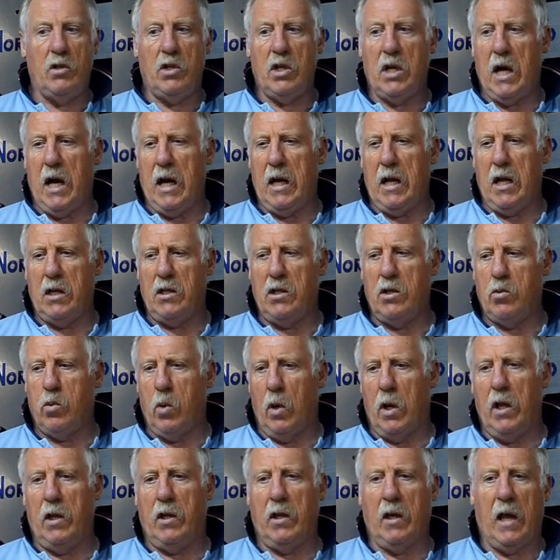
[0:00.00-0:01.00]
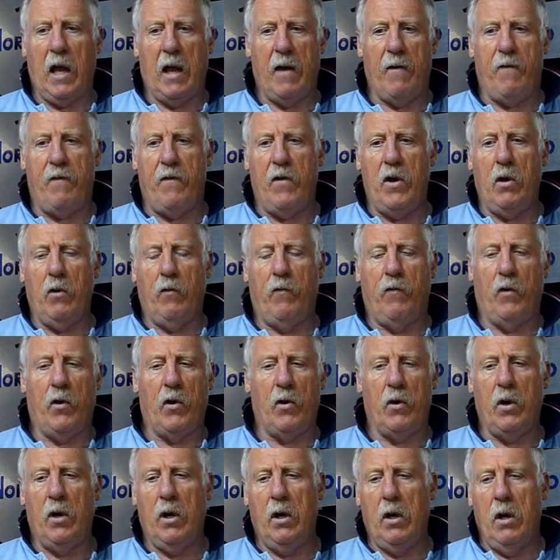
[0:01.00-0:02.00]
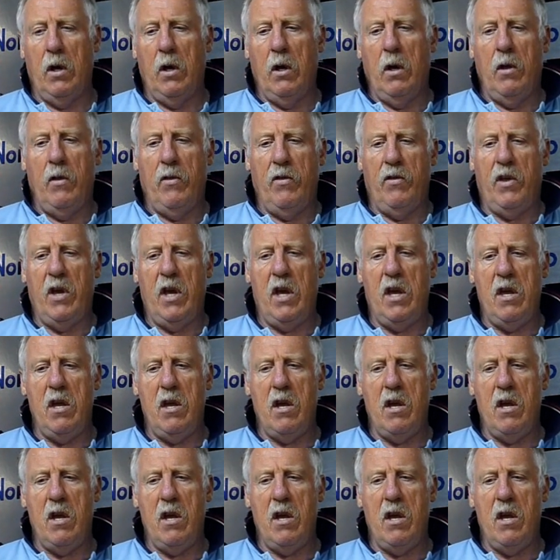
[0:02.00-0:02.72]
I just wanted to get a feel for the